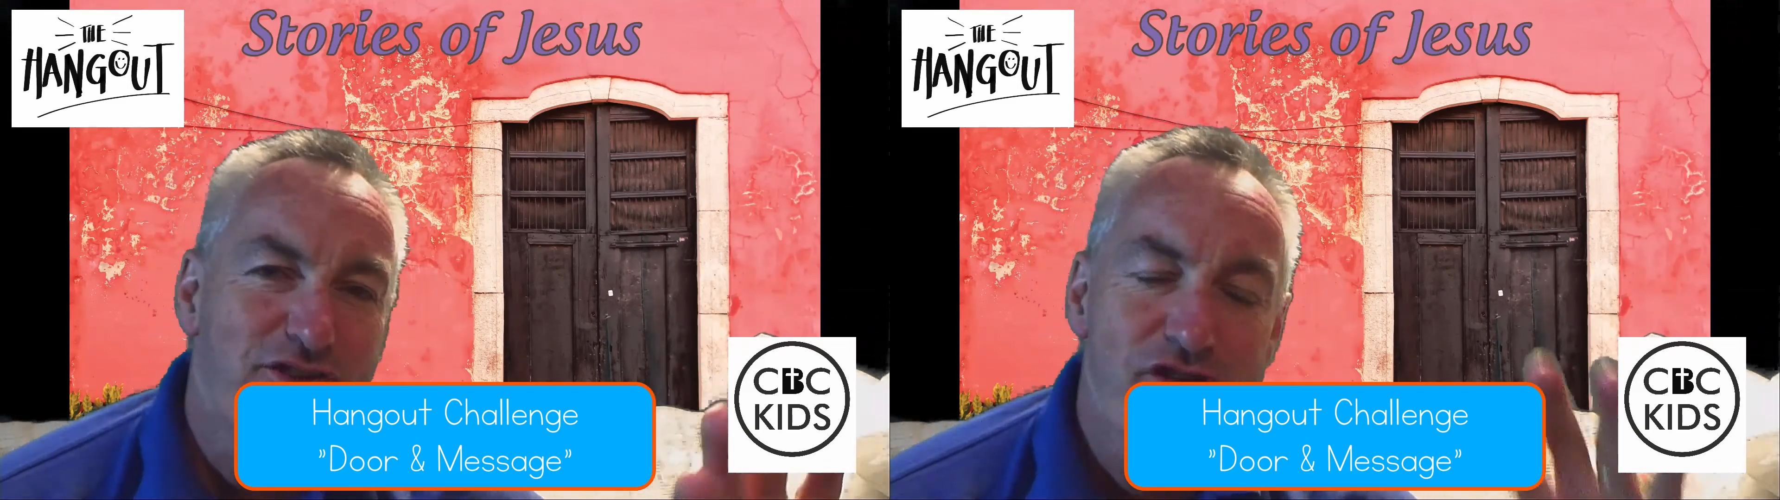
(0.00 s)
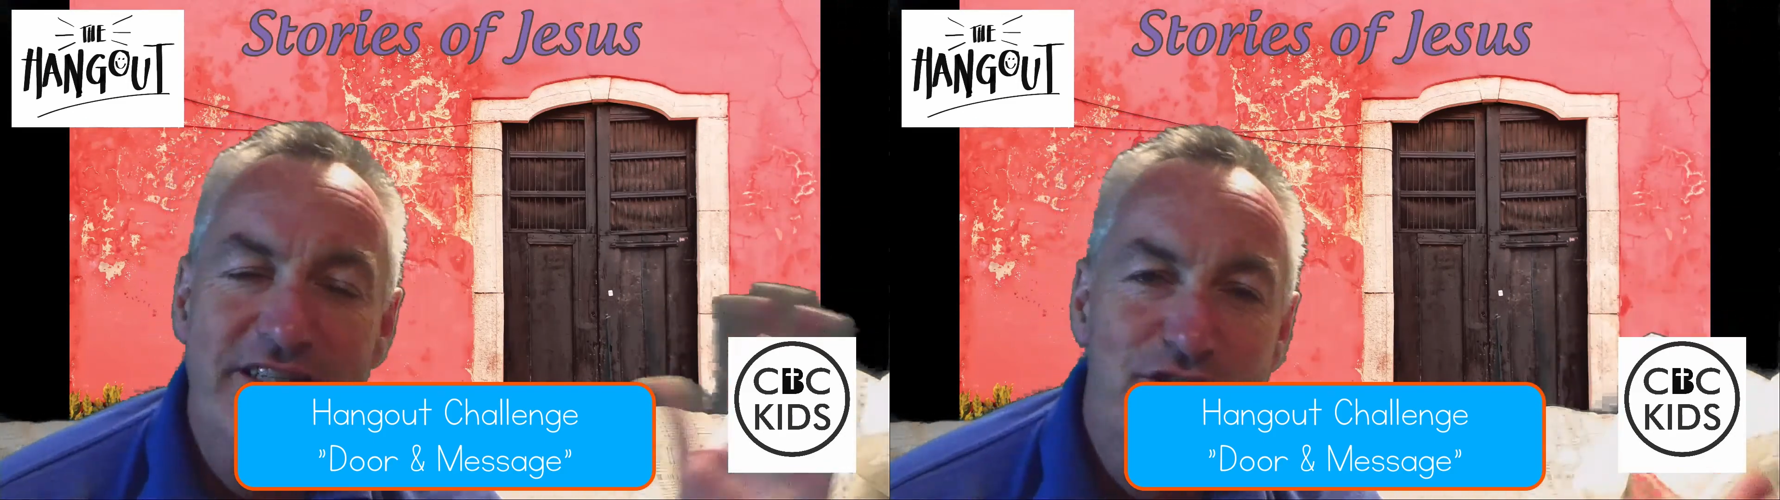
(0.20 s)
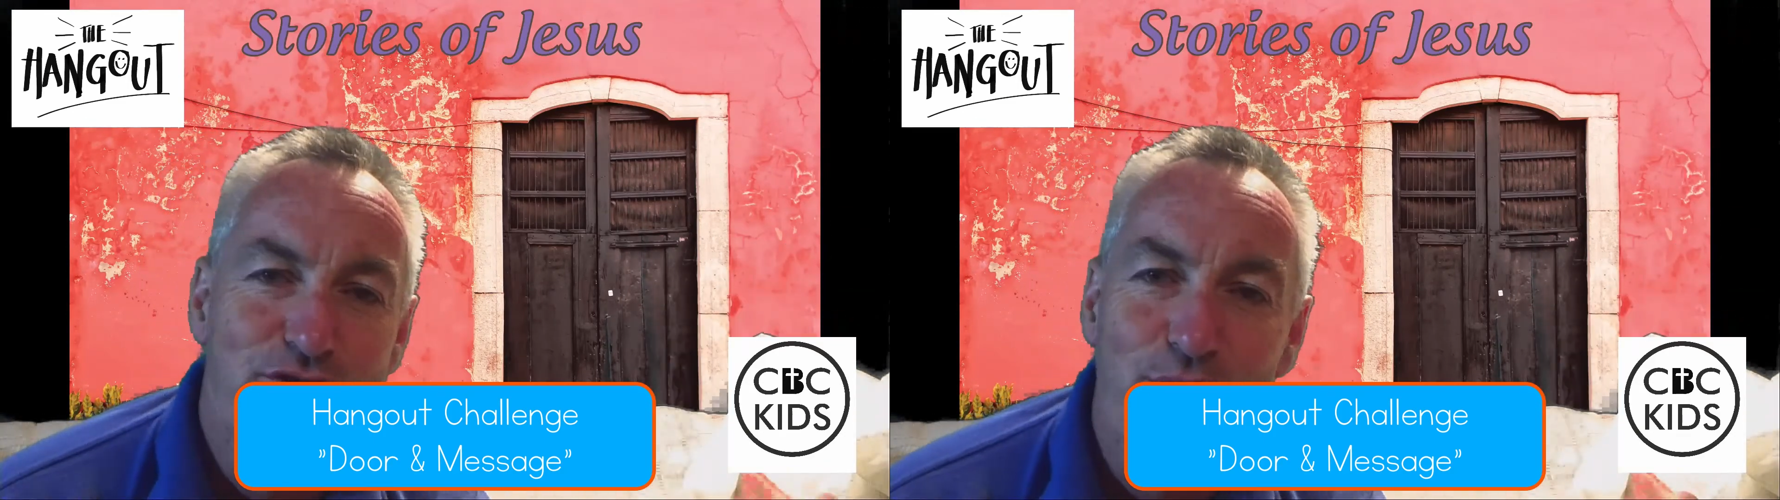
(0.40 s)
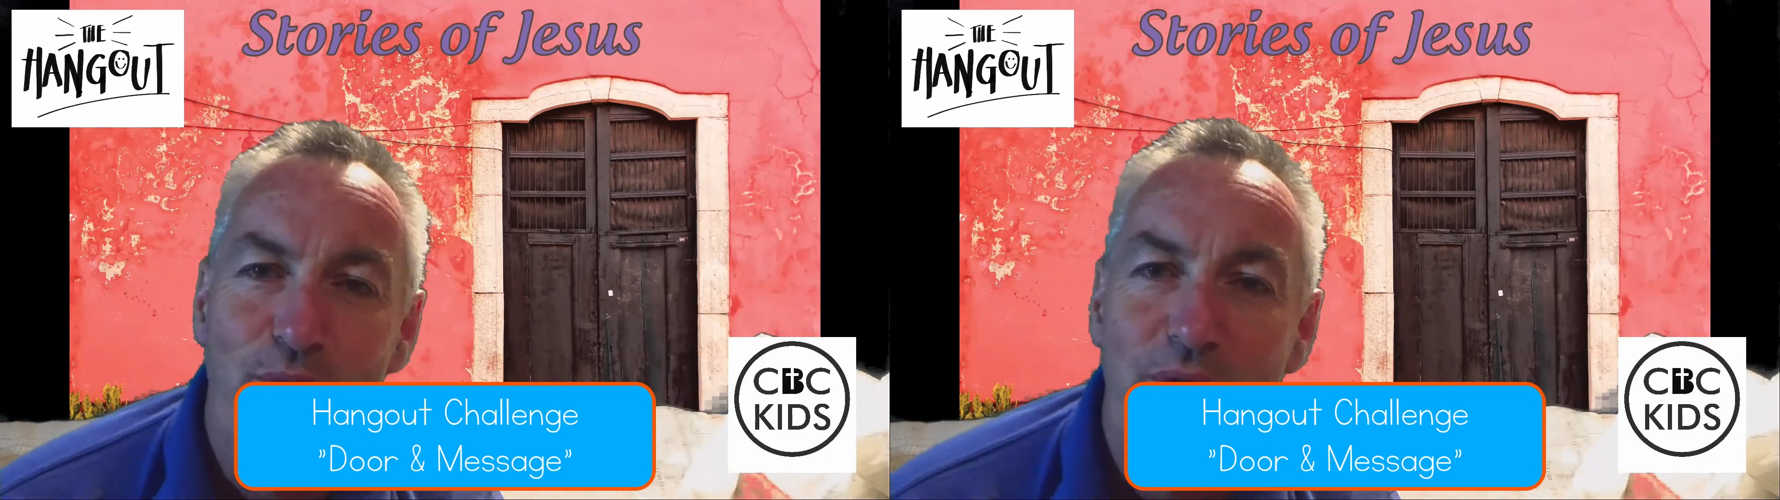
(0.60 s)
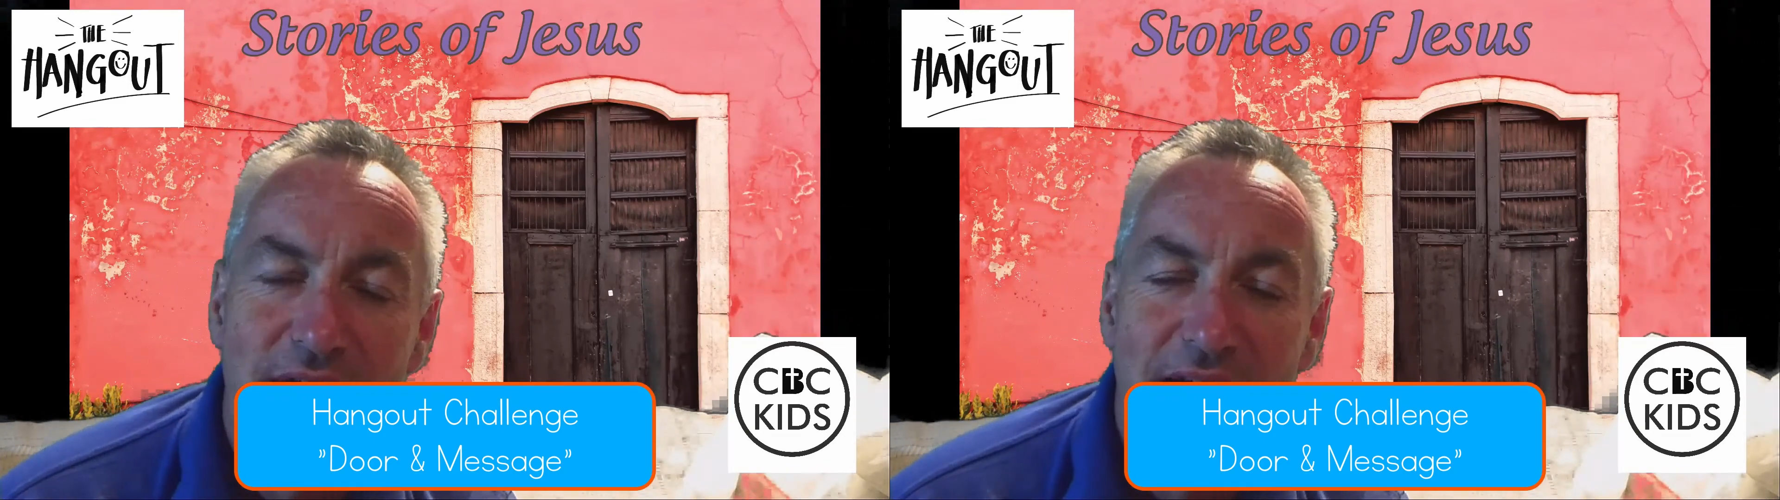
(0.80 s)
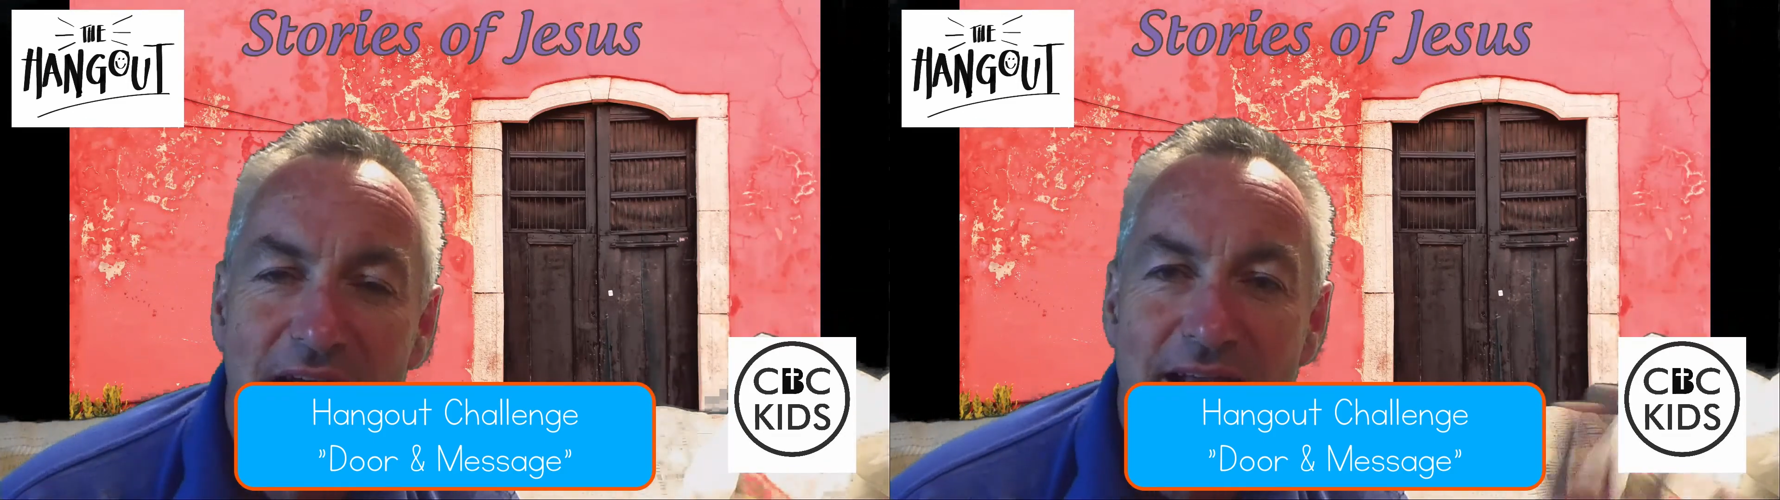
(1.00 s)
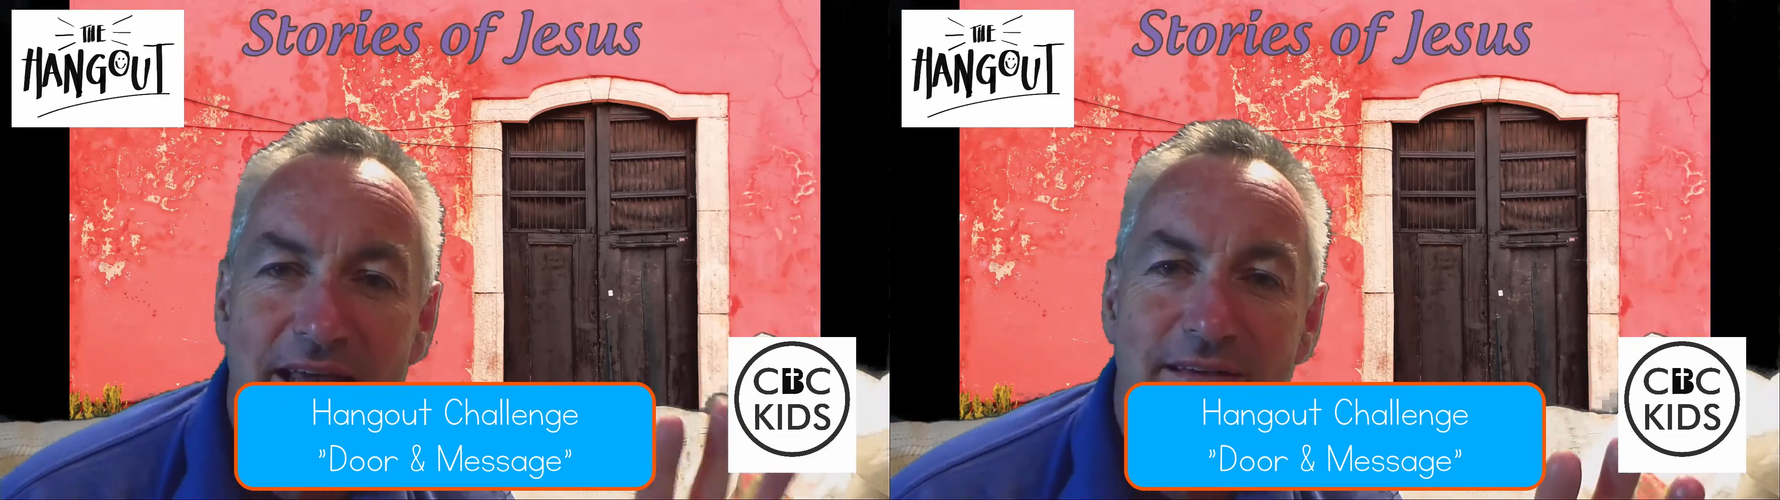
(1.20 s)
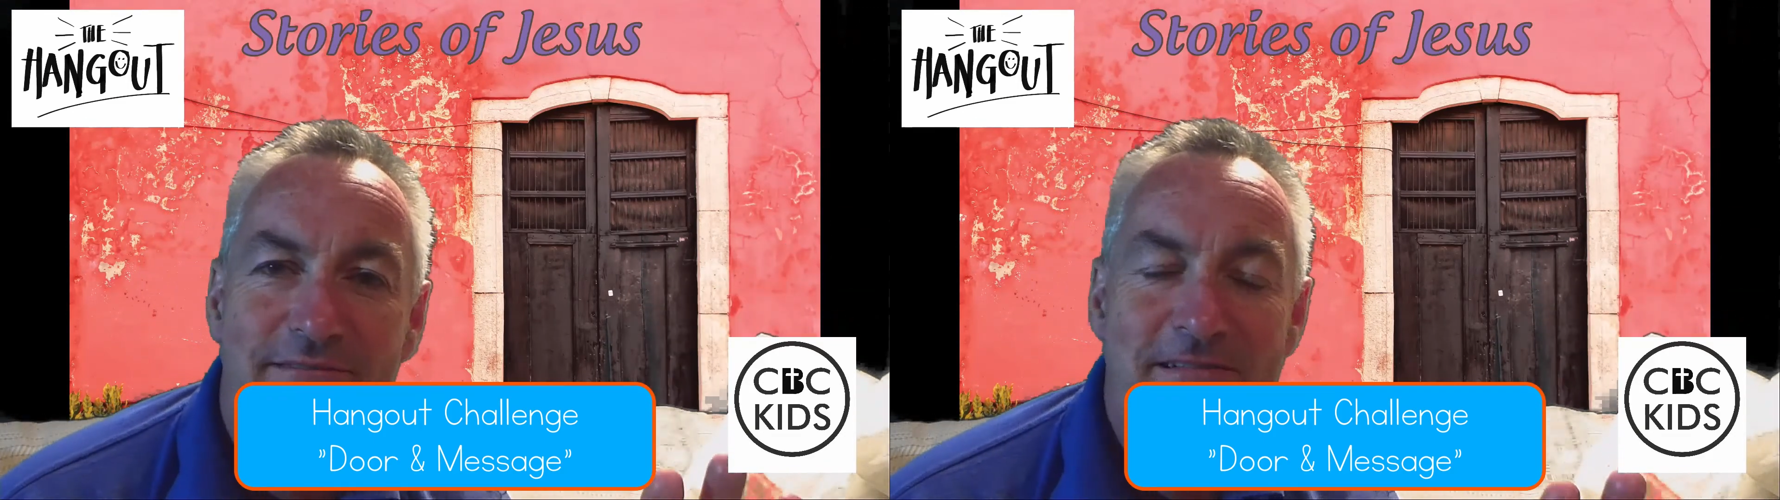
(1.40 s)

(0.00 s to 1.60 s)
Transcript: and create a door in it